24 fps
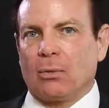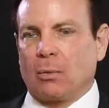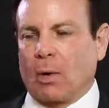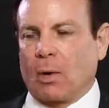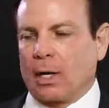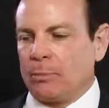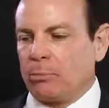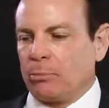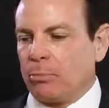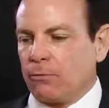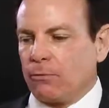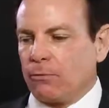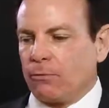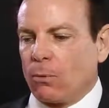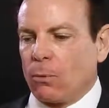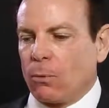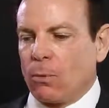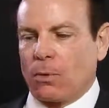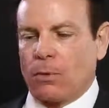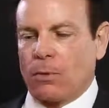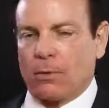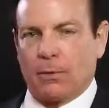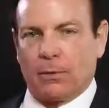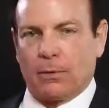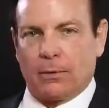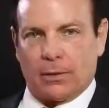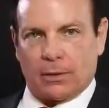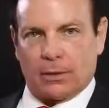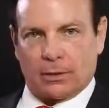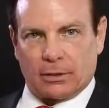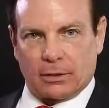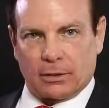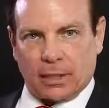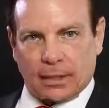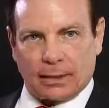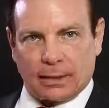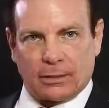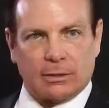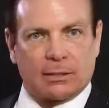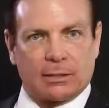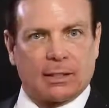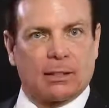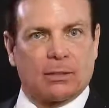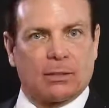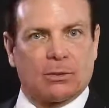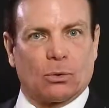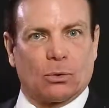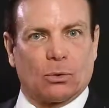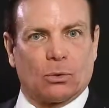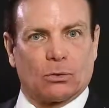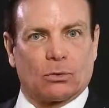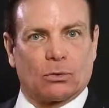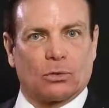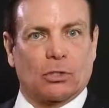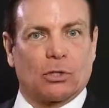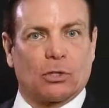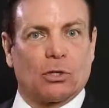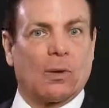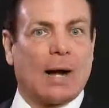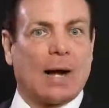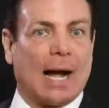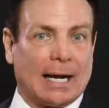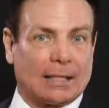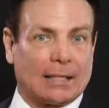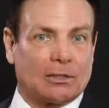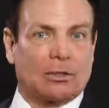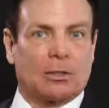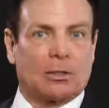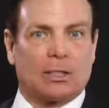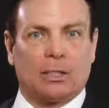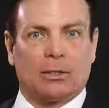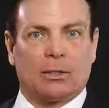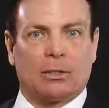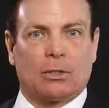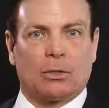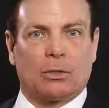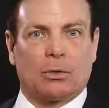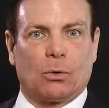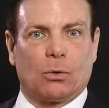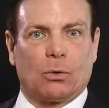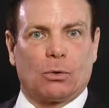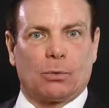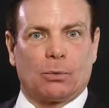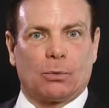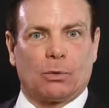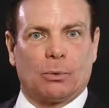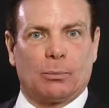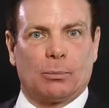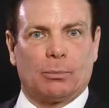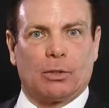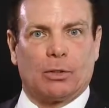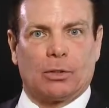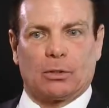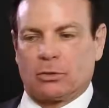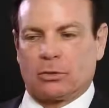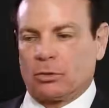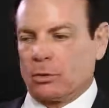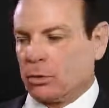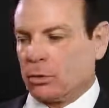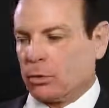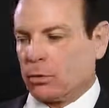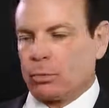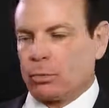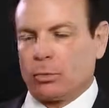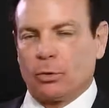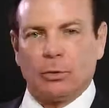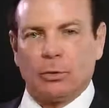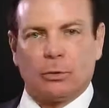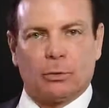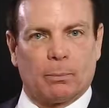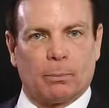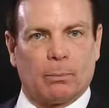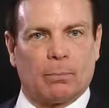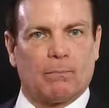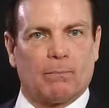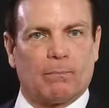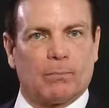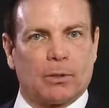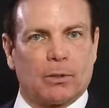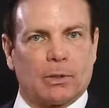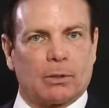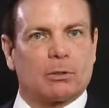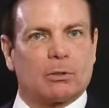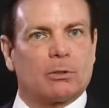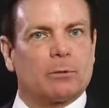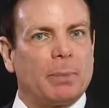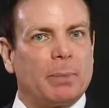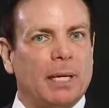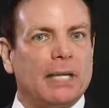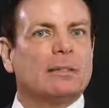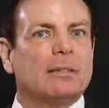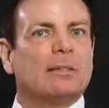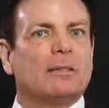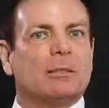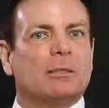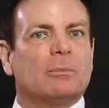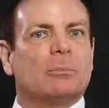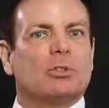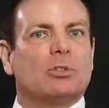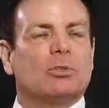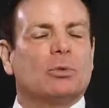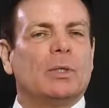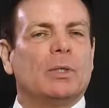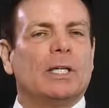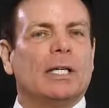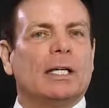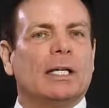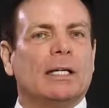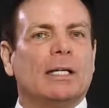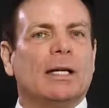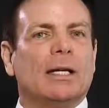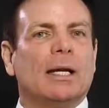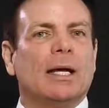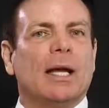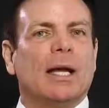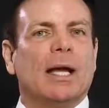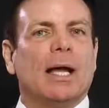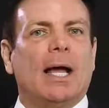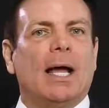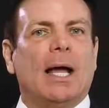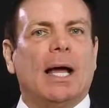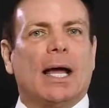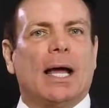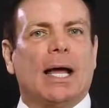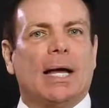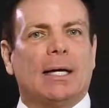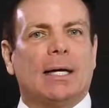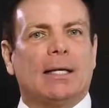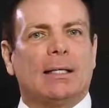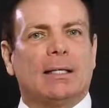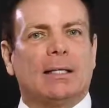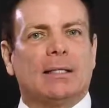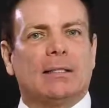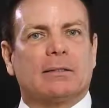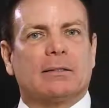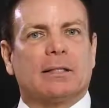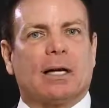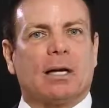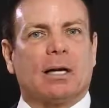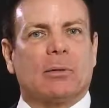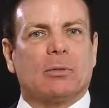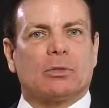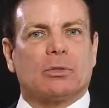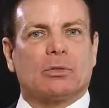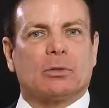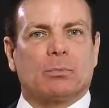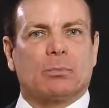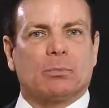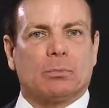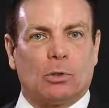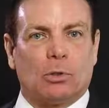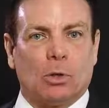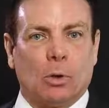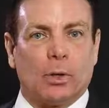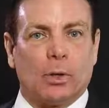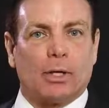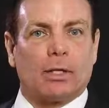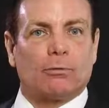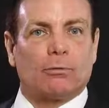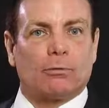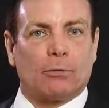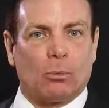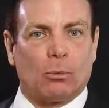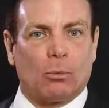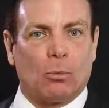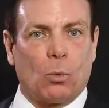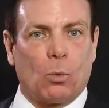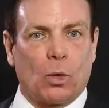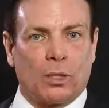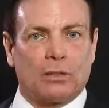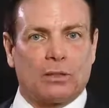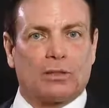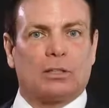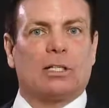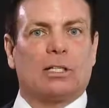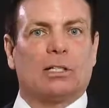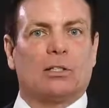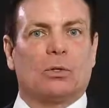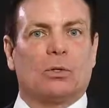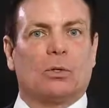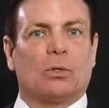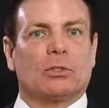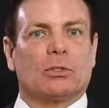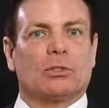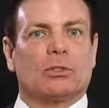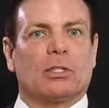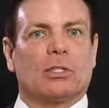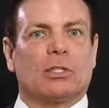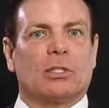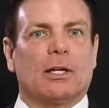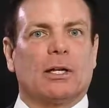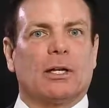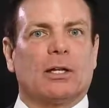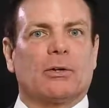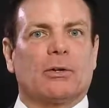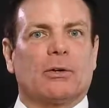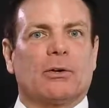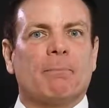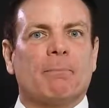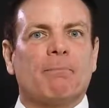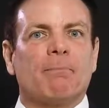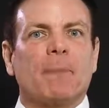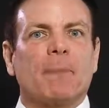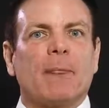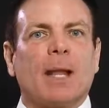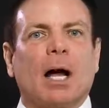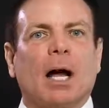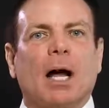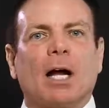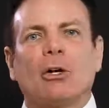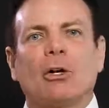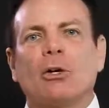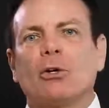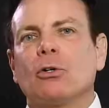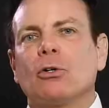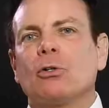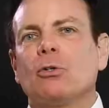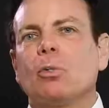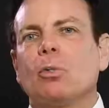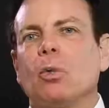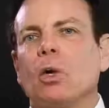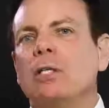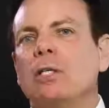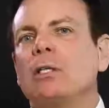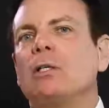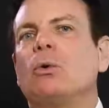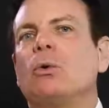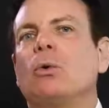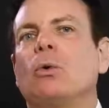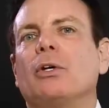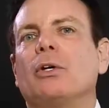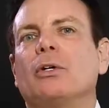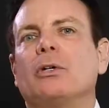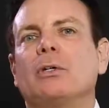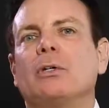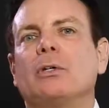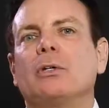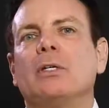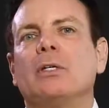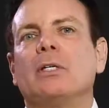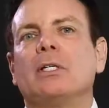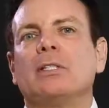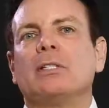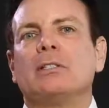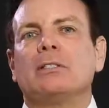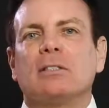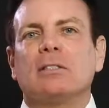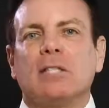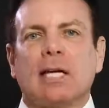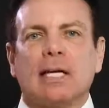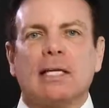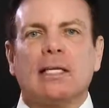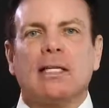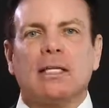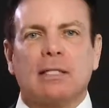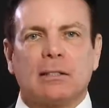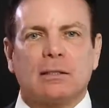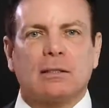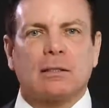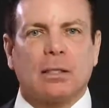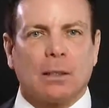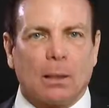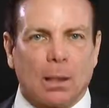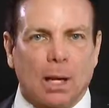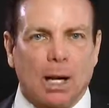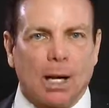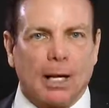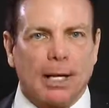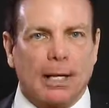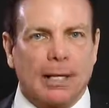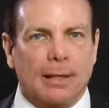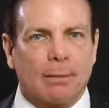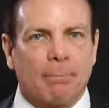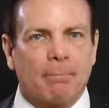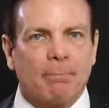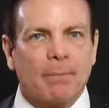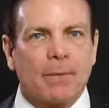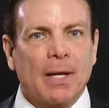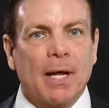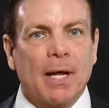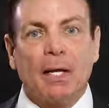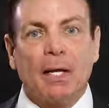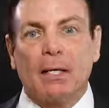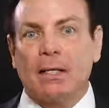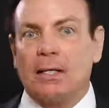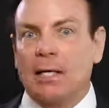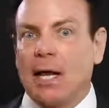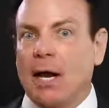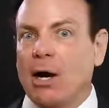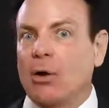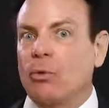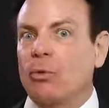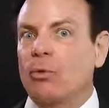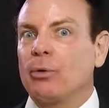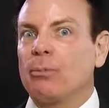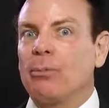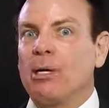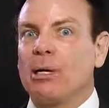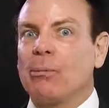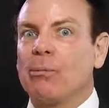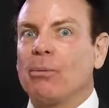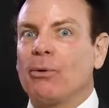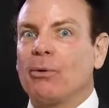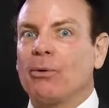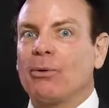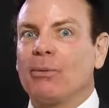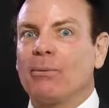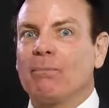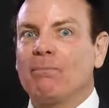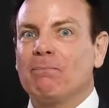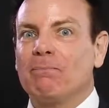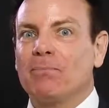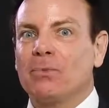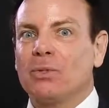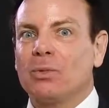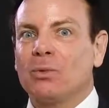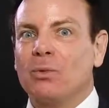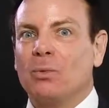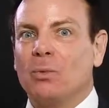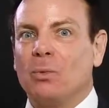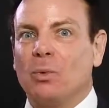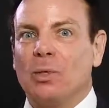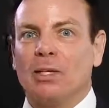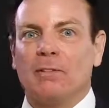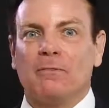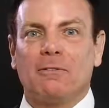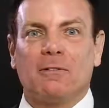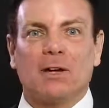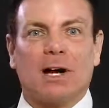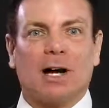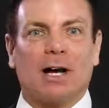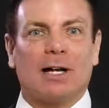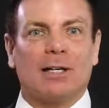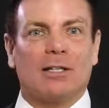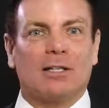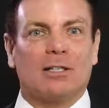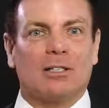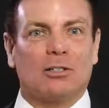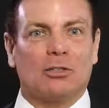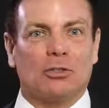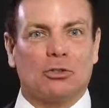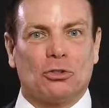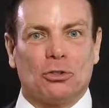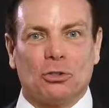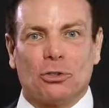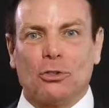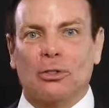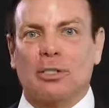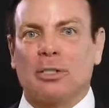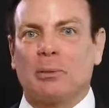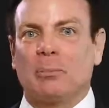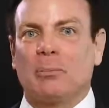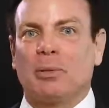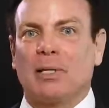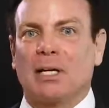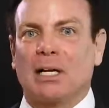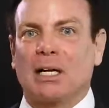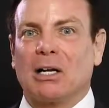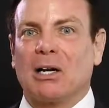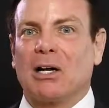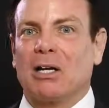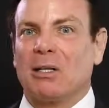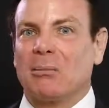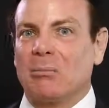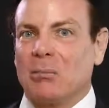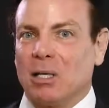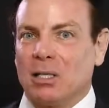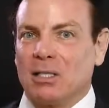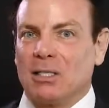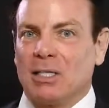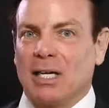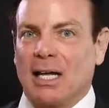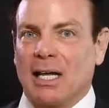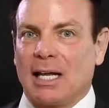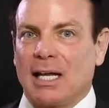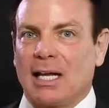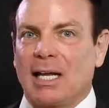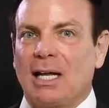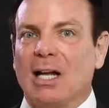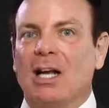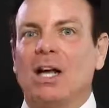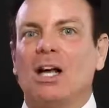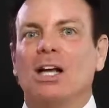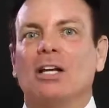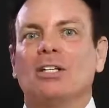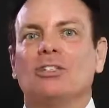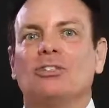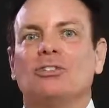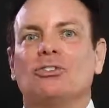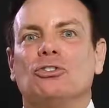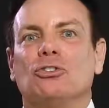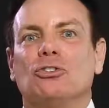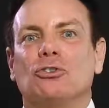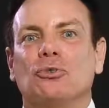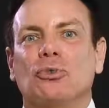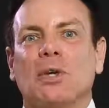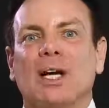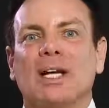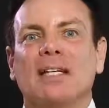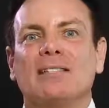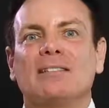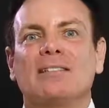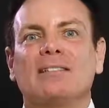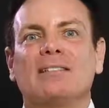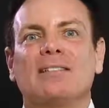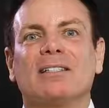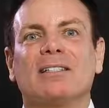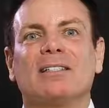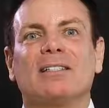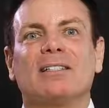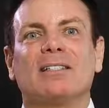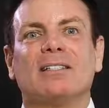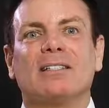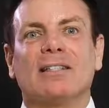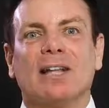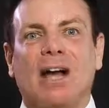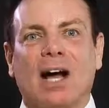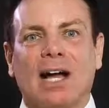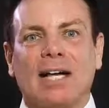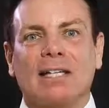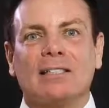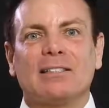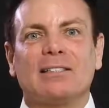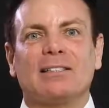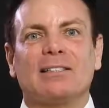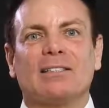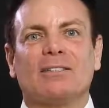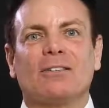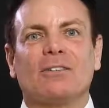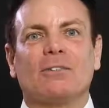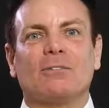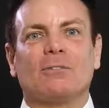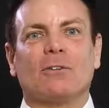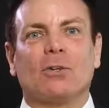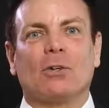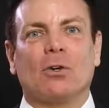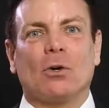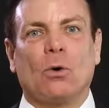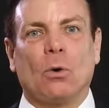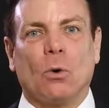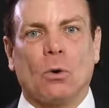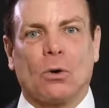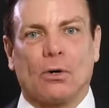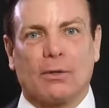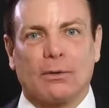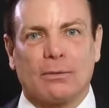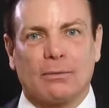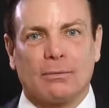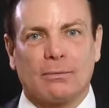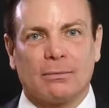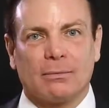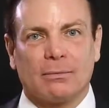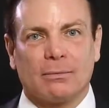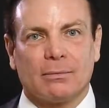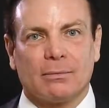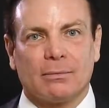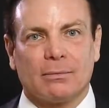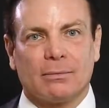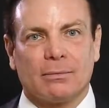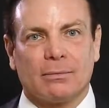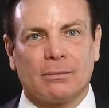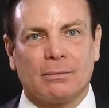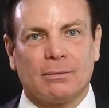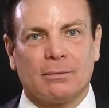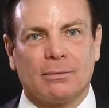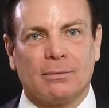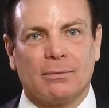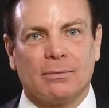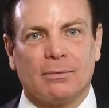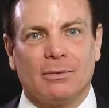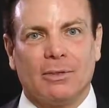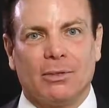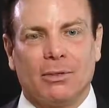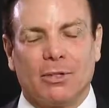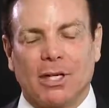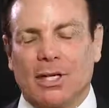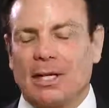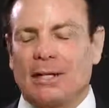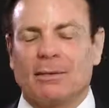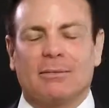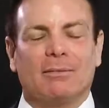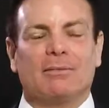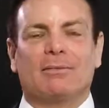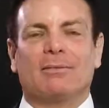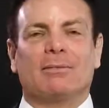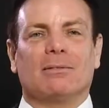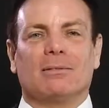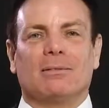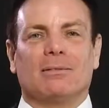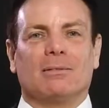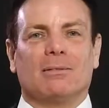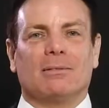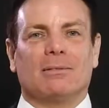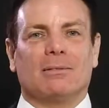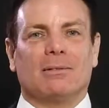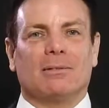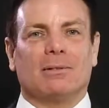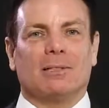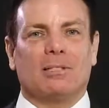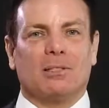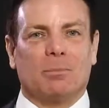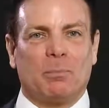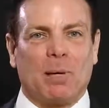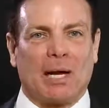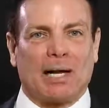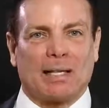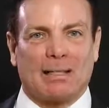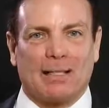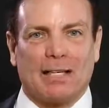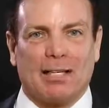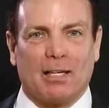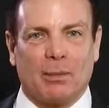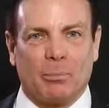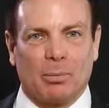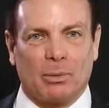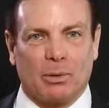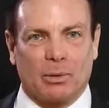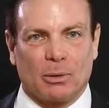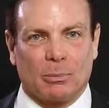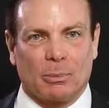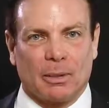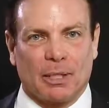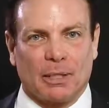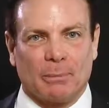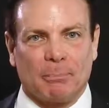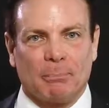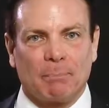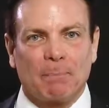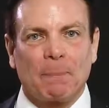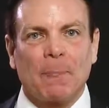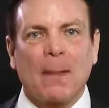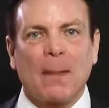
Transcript: right before the second set of doors that go actually into the courtroom, there's a little room, little space in between. And as I was going from one set of doors to the other, I heard one lawyer say to his client, now remember, we've got a jury to pick on Monday. Dress nice for court. Okay, let's back that up a little bit.